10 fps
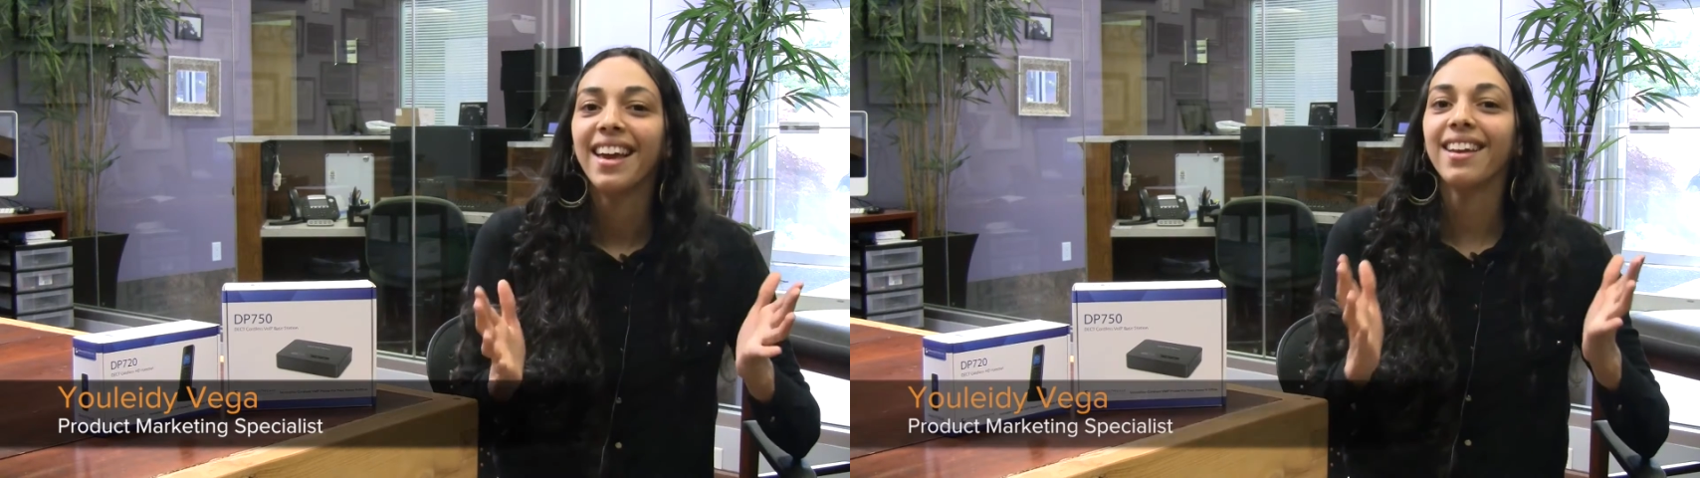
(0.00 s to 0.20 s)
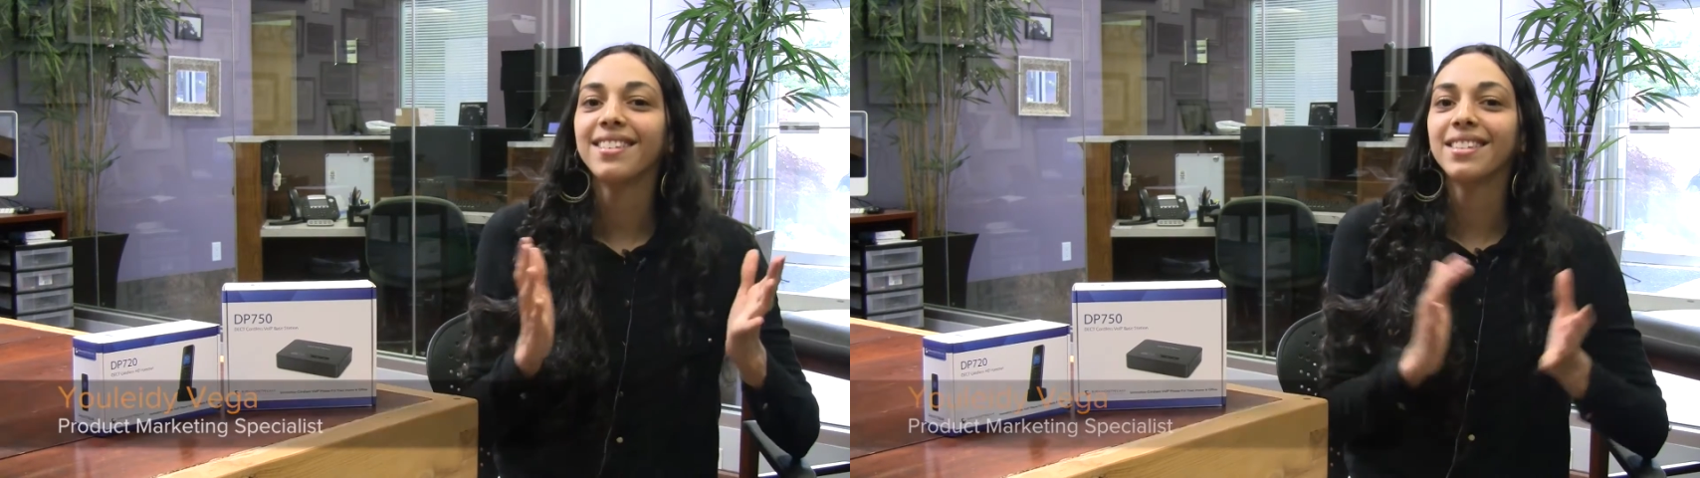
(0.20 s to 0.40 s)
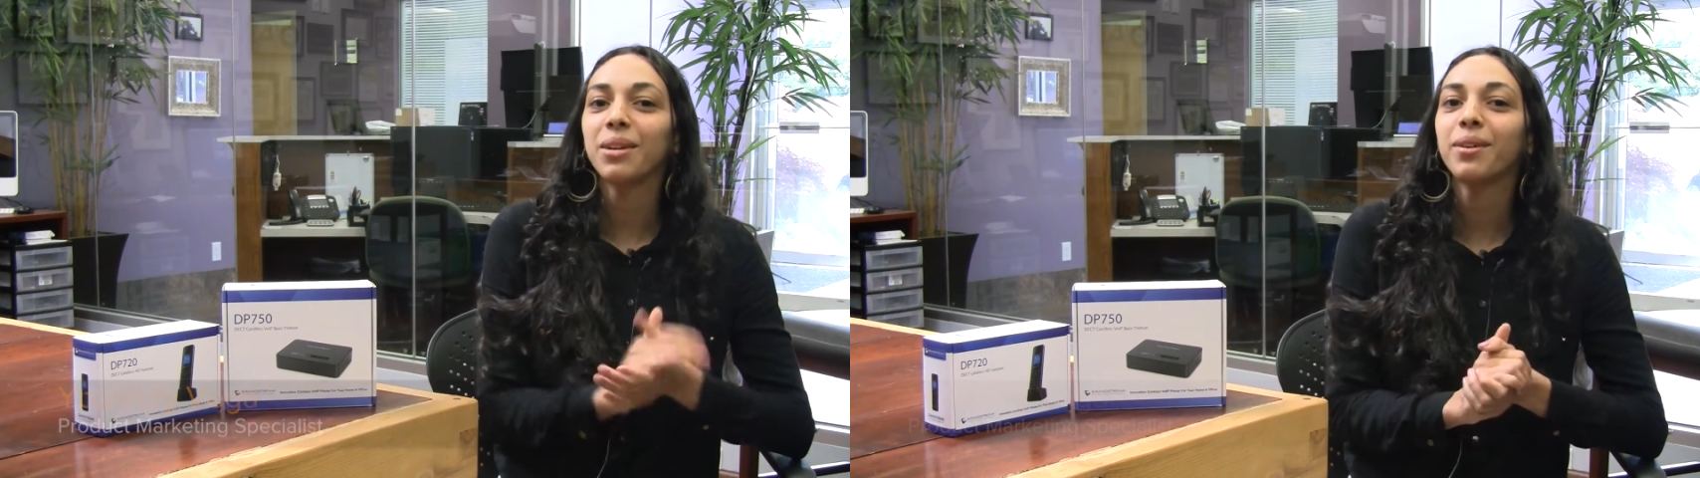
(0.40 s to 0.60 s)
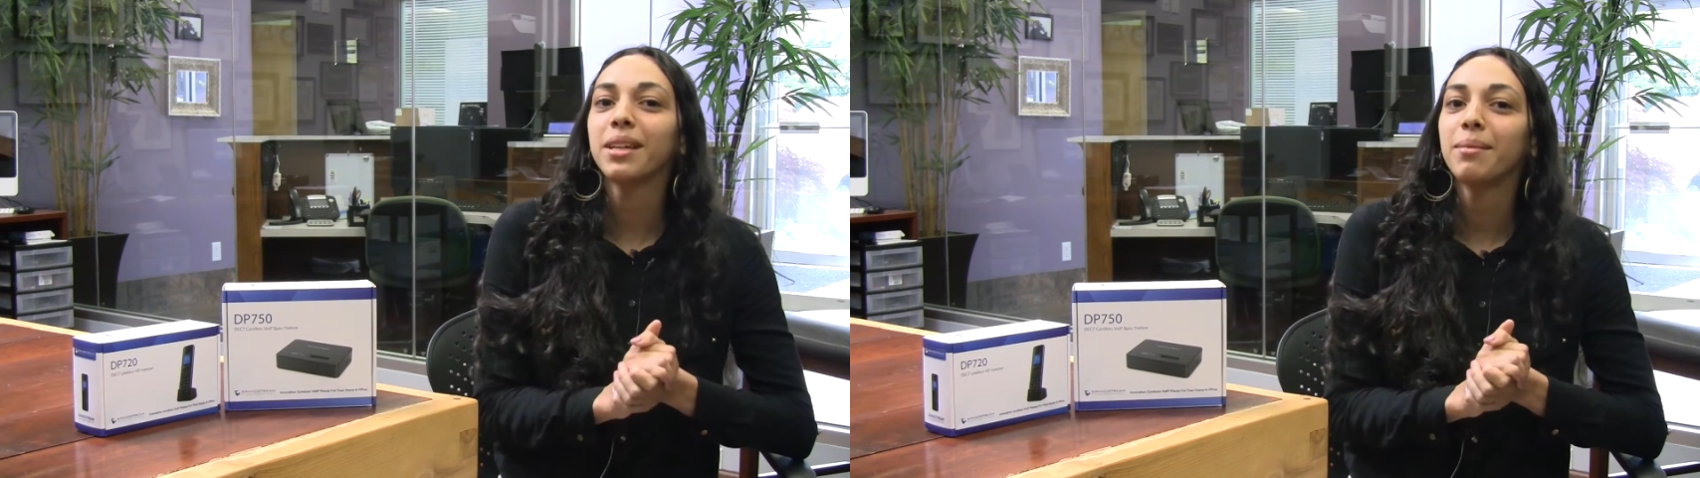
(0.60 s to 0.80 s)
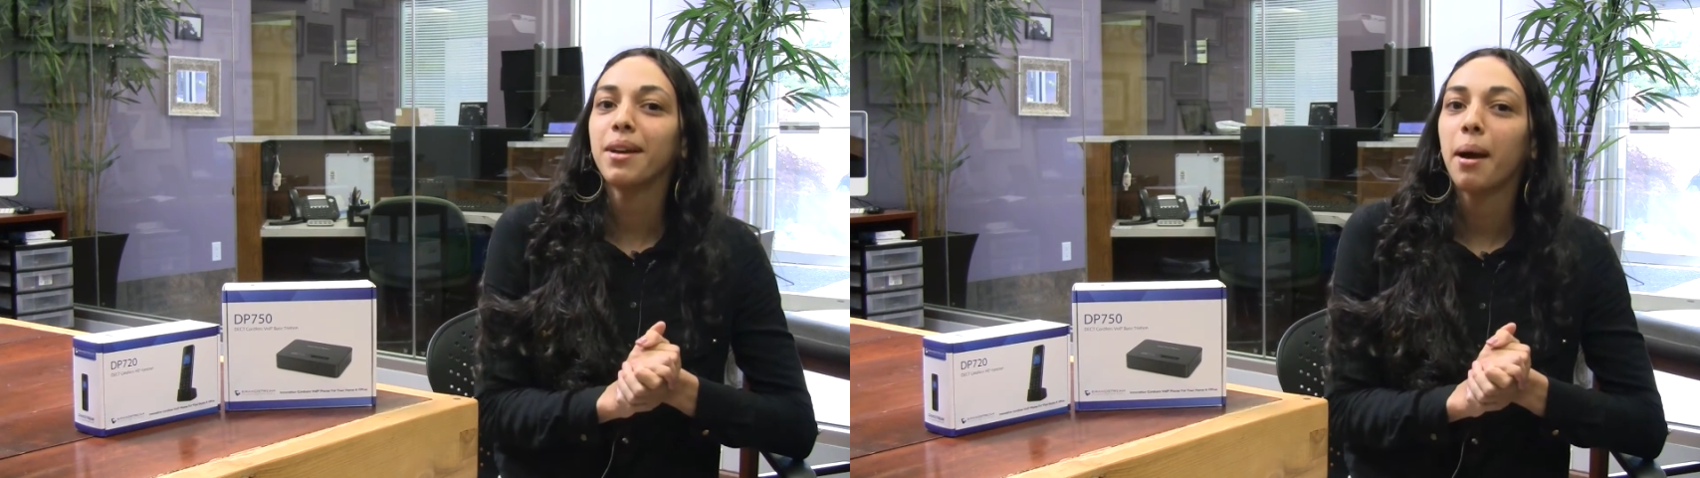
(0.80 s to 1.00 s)
And today we're
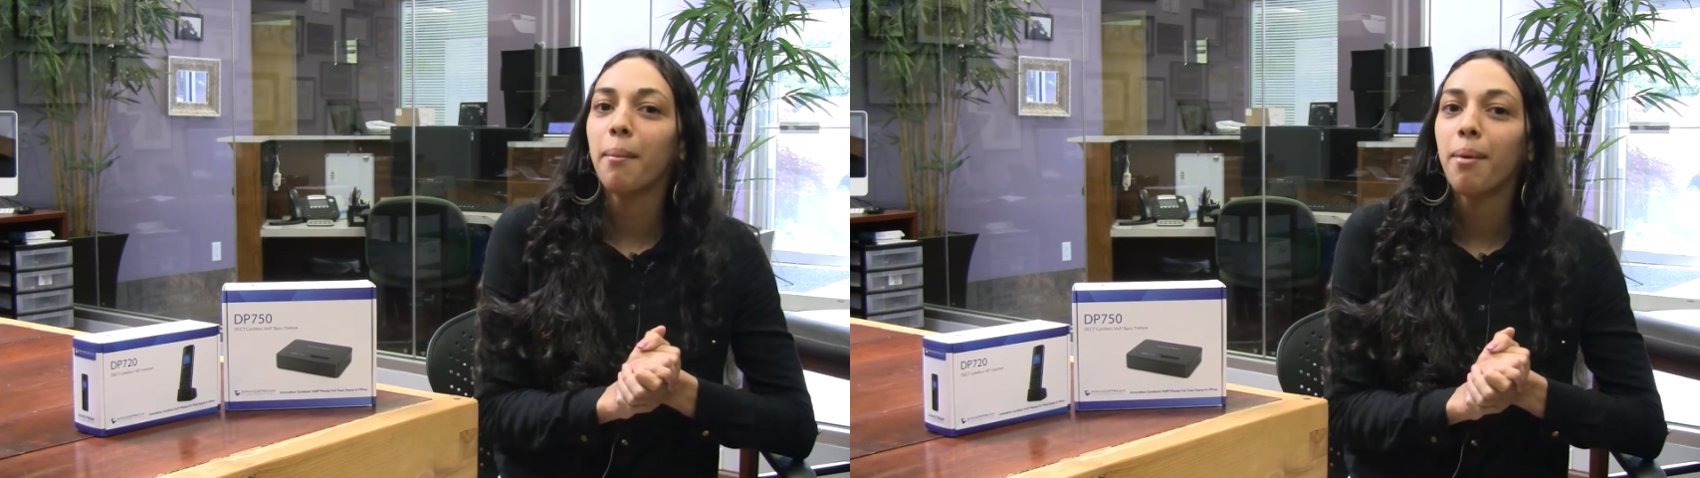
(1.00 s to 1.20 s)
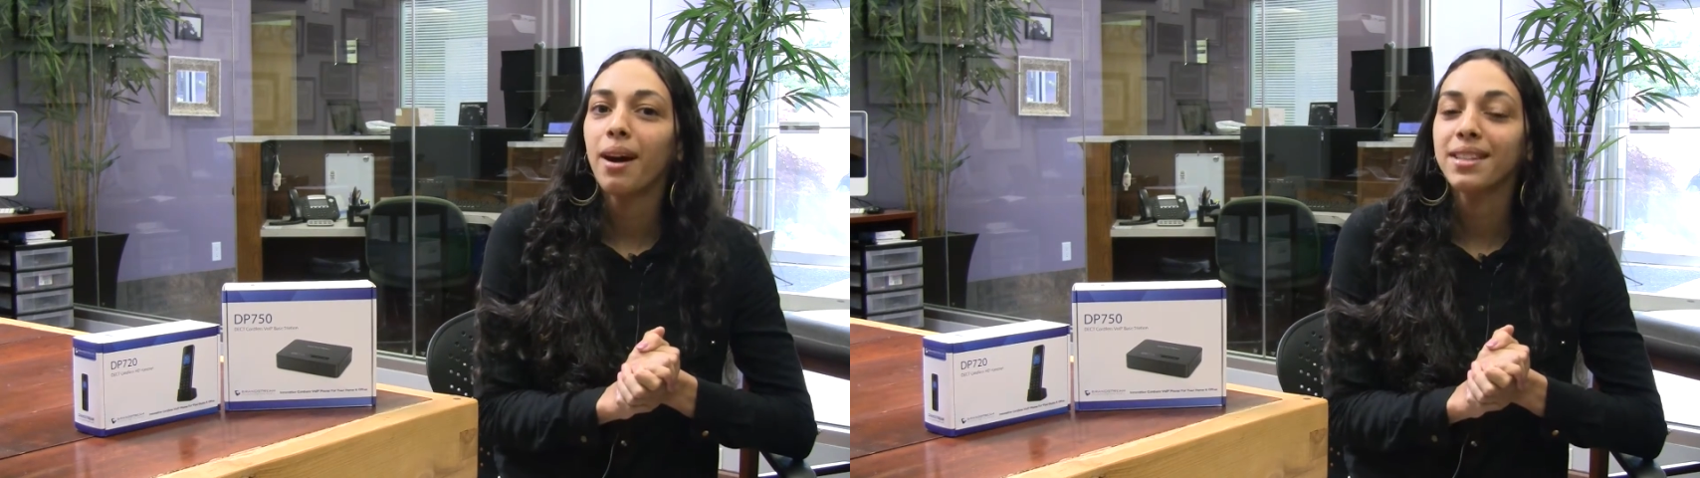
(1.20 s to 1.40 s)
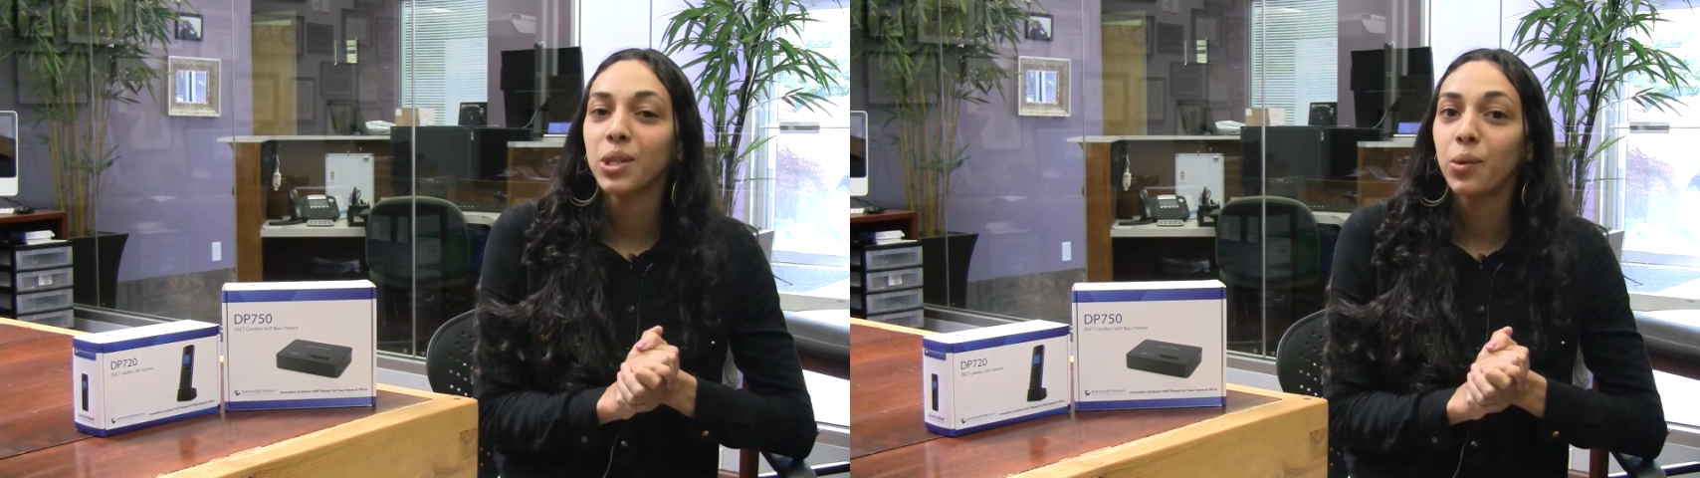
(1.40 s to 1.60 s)
going to be unboxing